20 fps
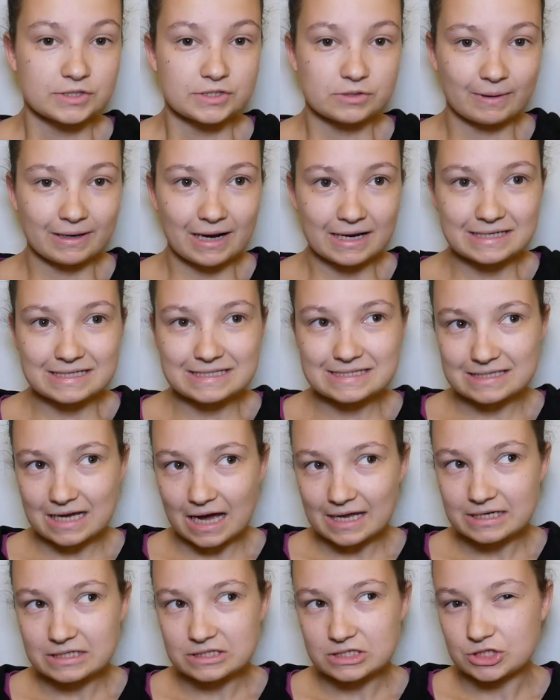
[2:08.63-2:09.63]
So when I
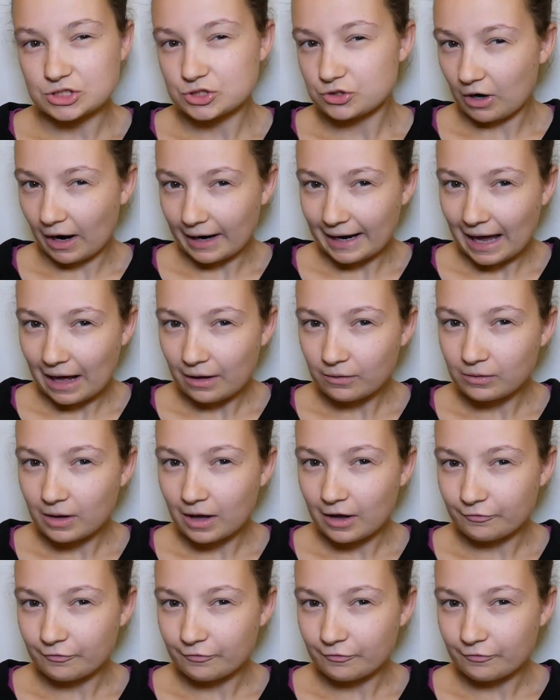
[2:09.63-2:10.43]
decided to try out